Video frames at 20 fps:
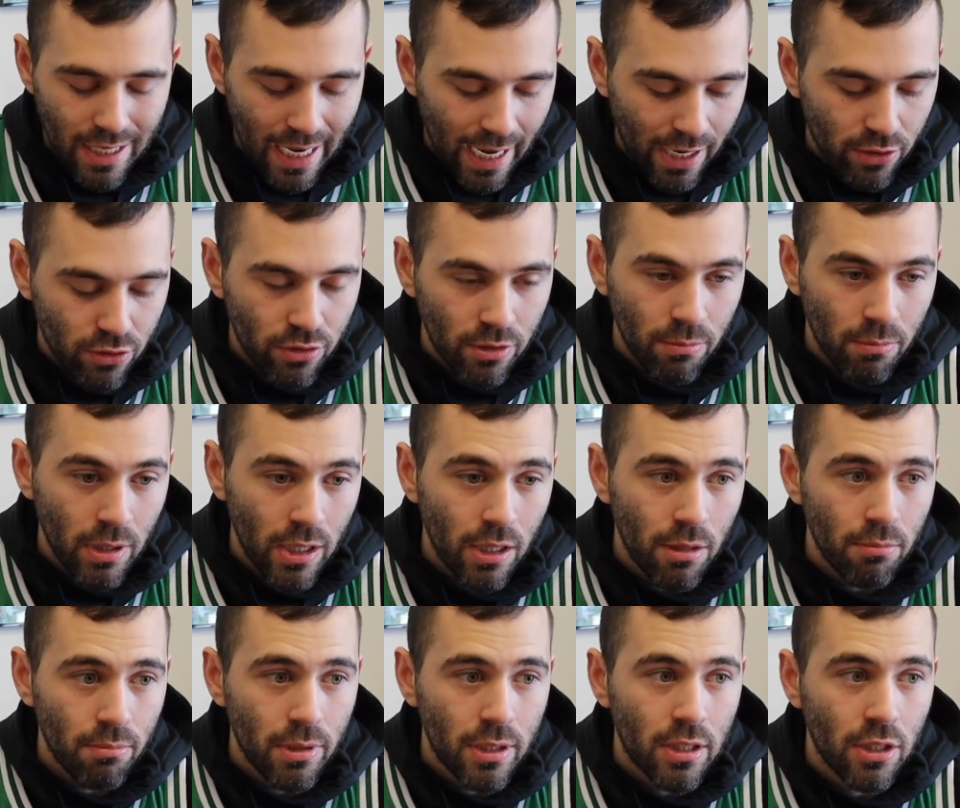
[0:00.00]
actually
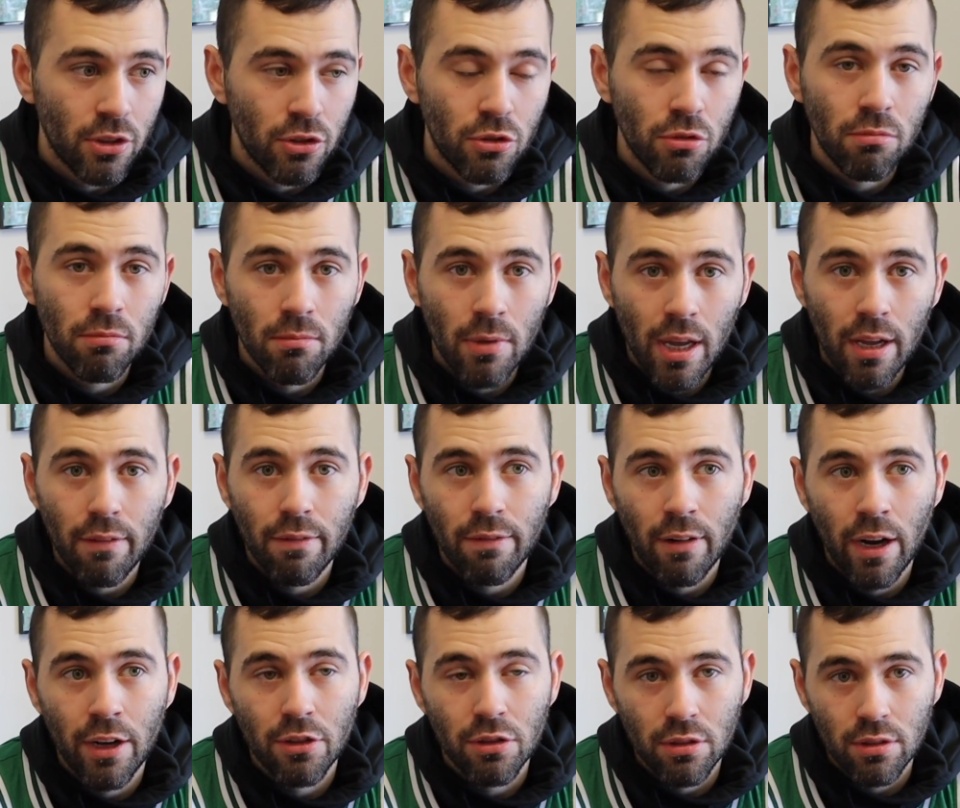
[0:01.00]
mean, because you may
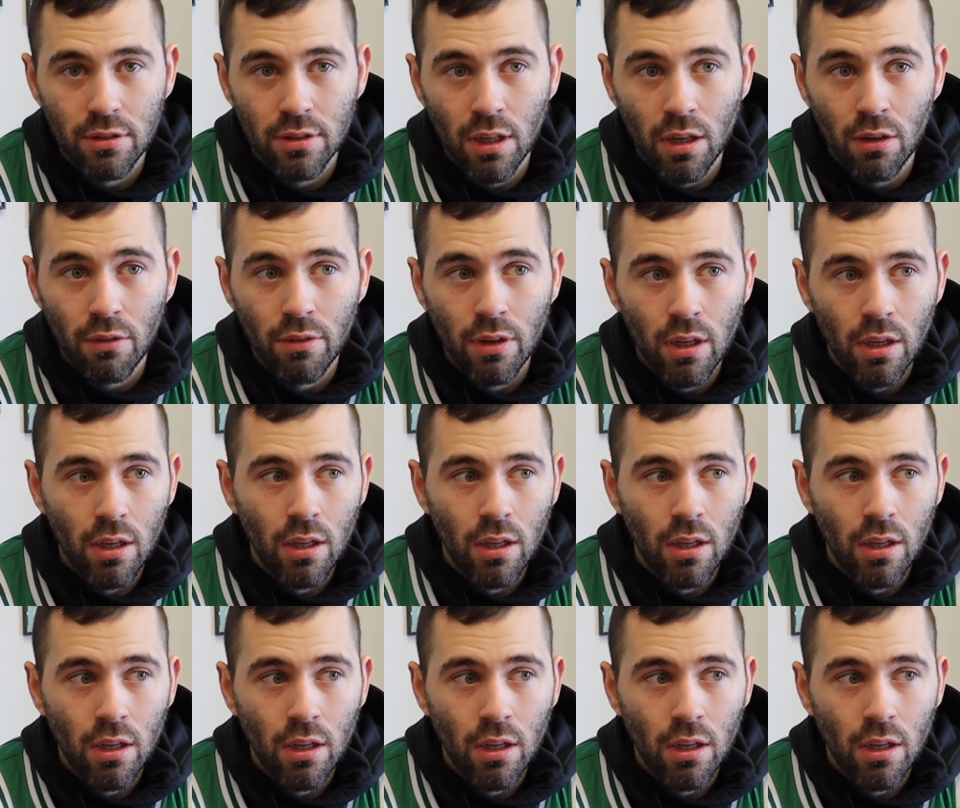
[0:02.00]
find yourself